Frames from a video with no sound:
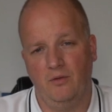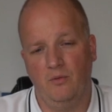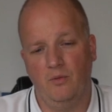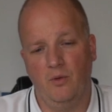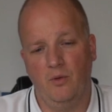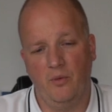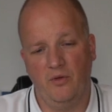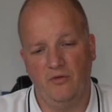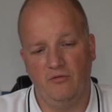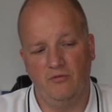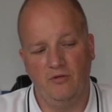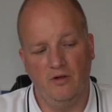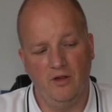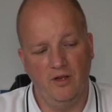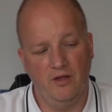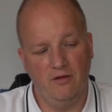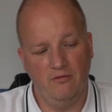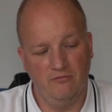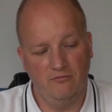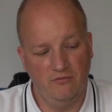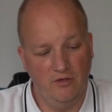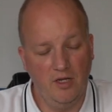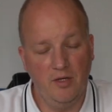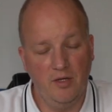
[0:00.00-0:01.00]
what was
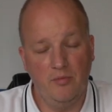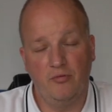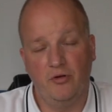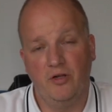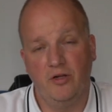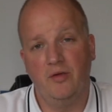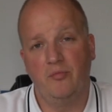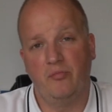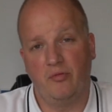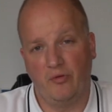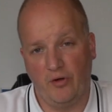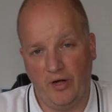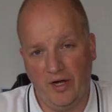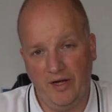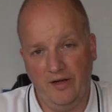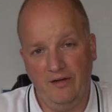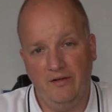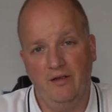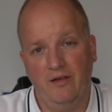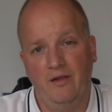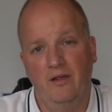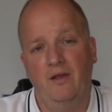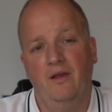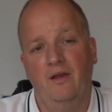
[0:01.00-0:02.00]
really pretty
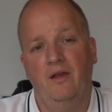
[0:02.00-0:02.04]
bright